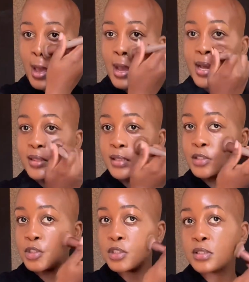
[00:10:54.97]
and
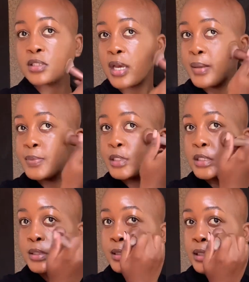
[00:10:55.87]
there's just
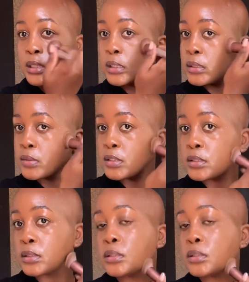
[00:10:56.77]
absolutely no reason